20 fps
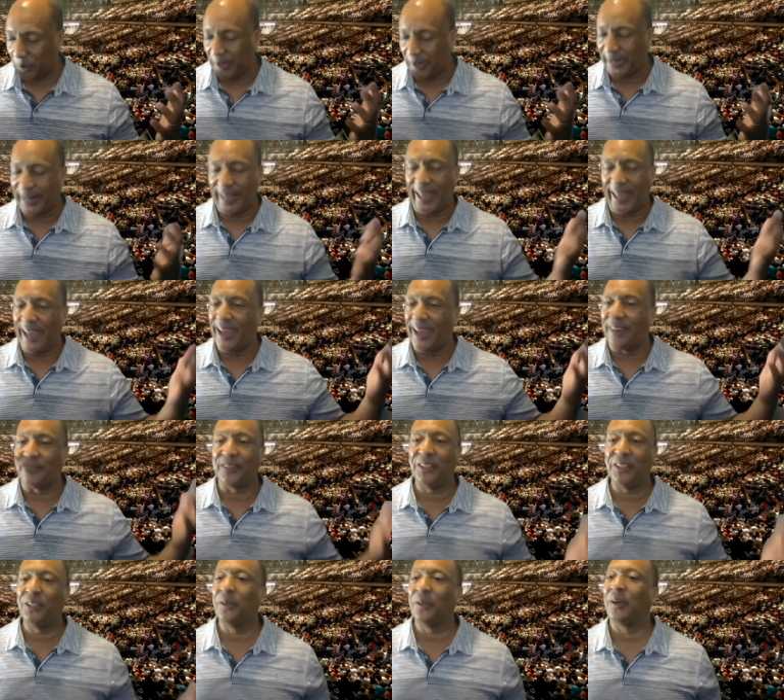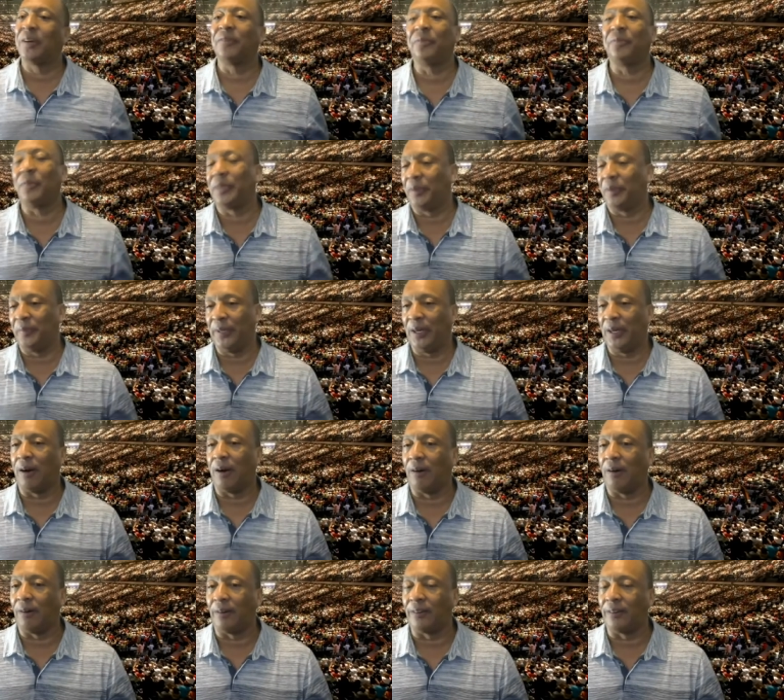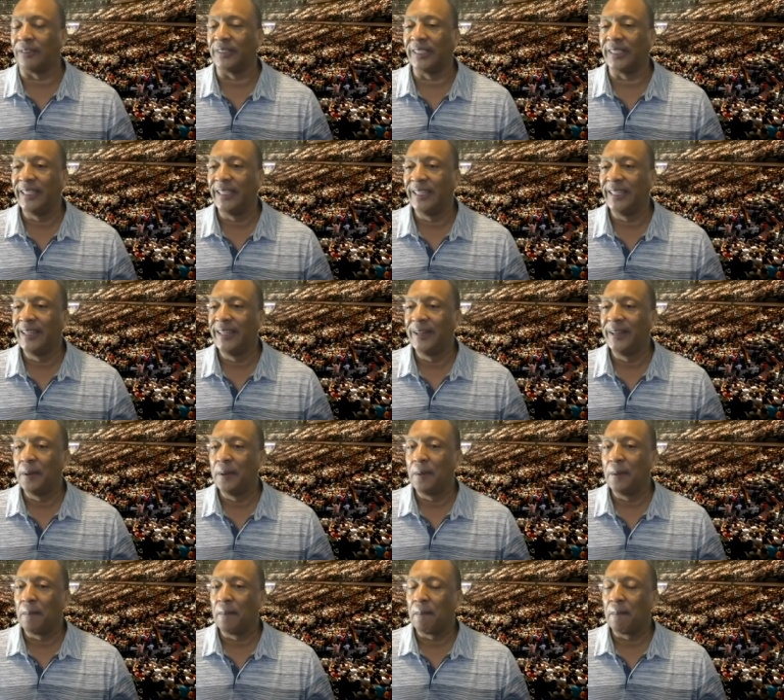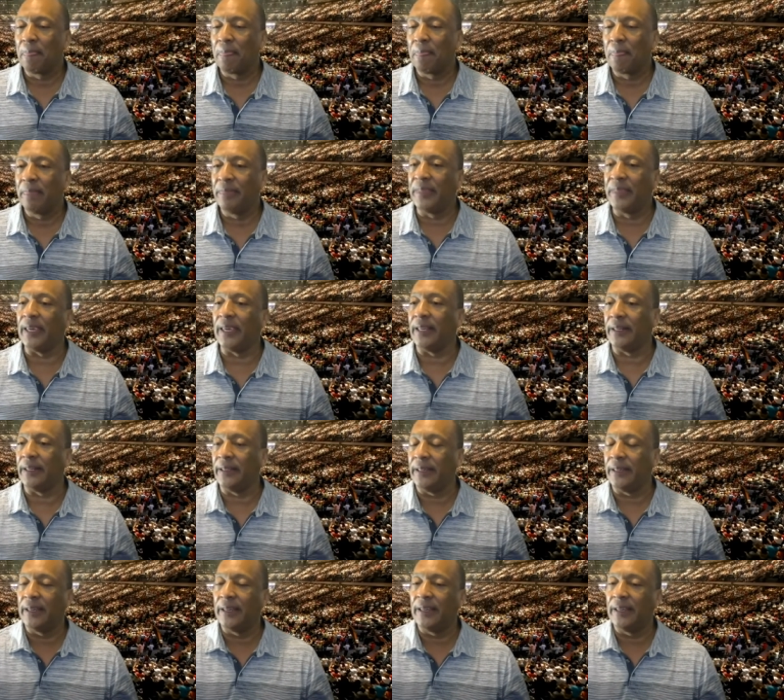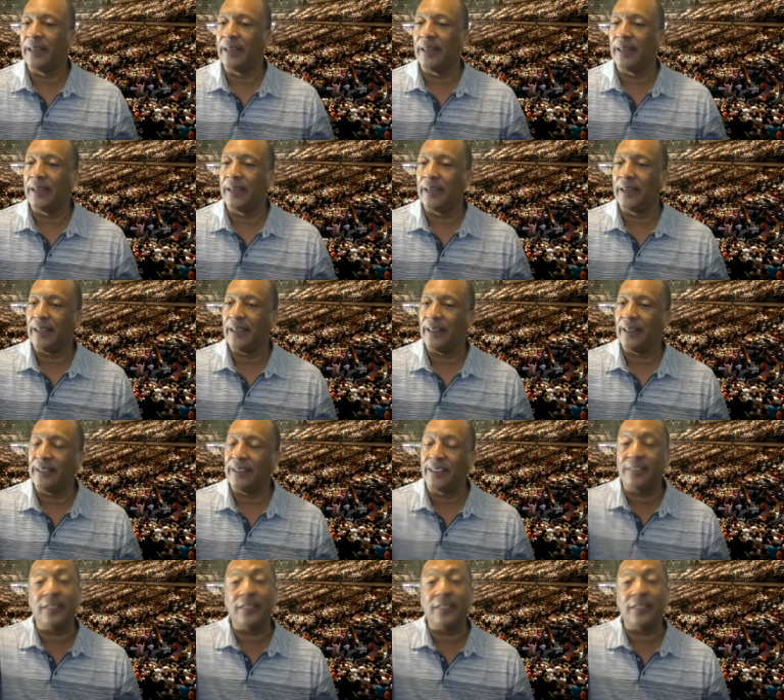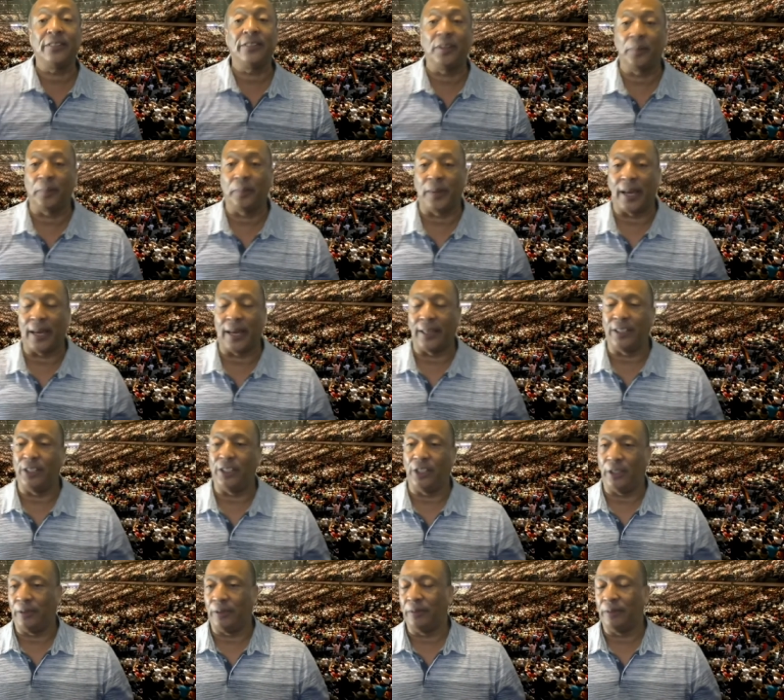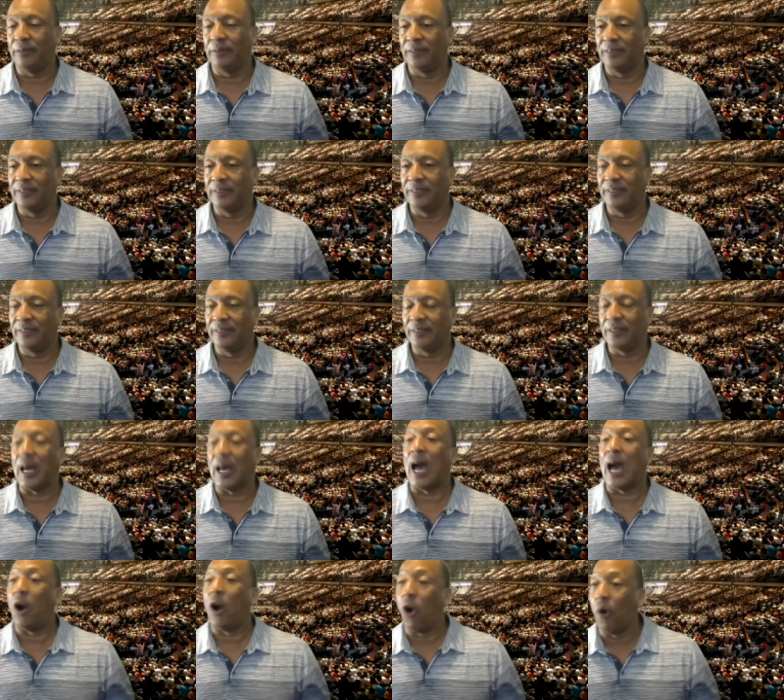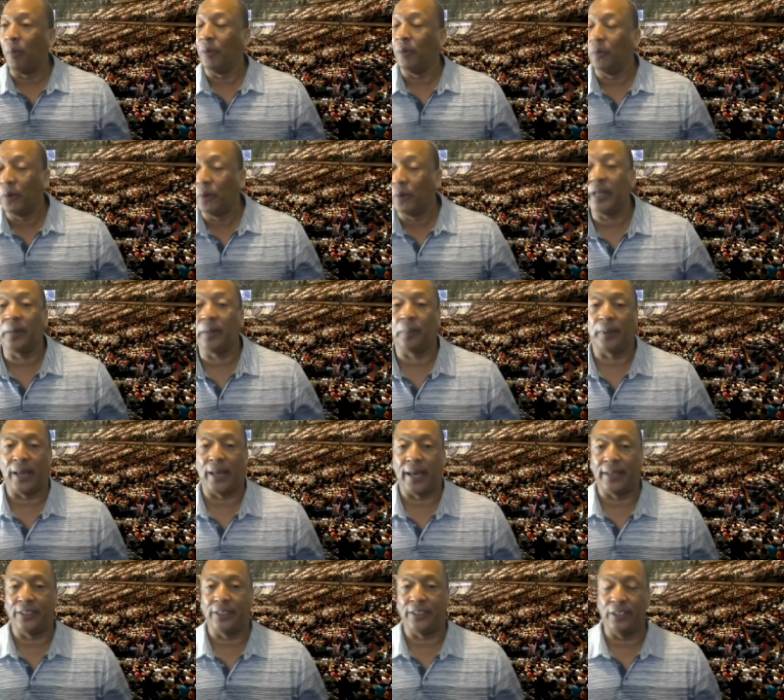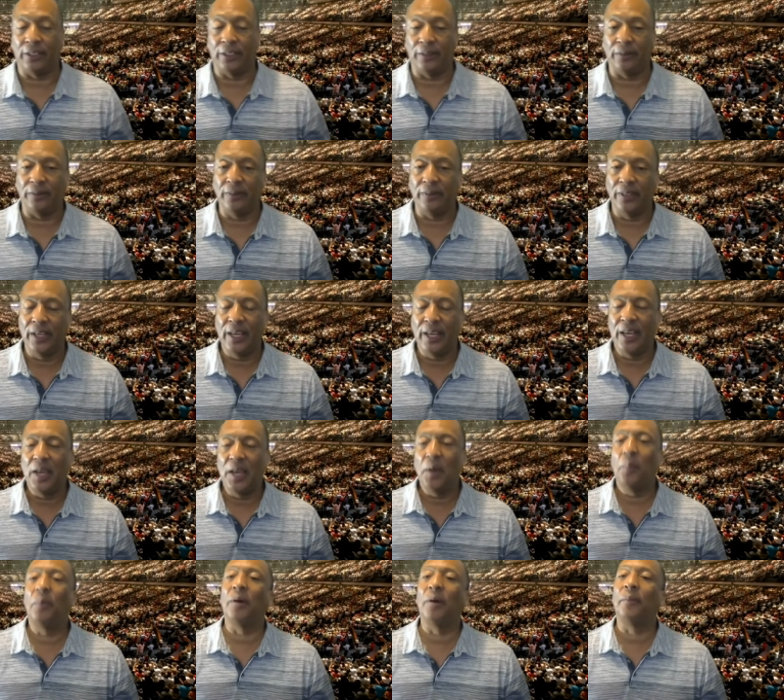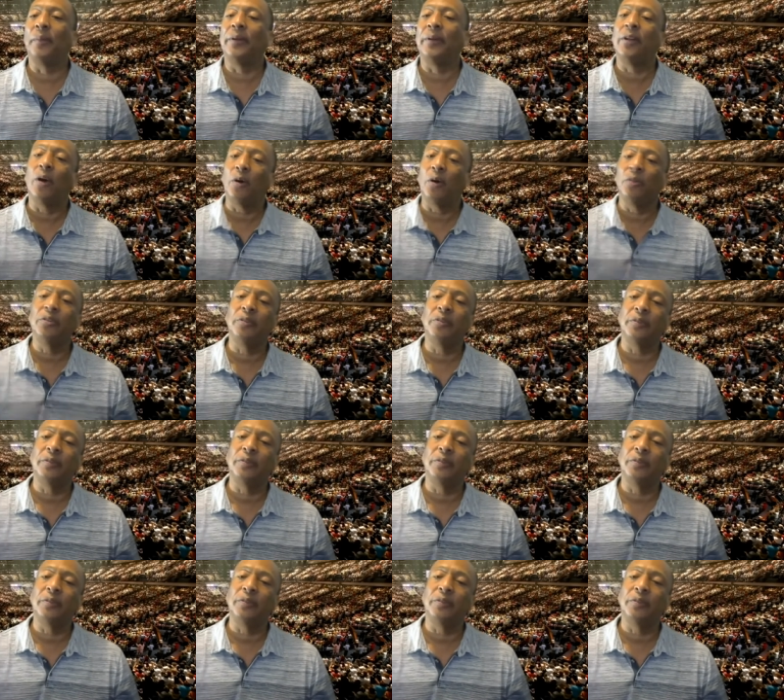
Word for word: whatever you want to be called, then this doesn't apply to you. I hope it would apply to you. But for those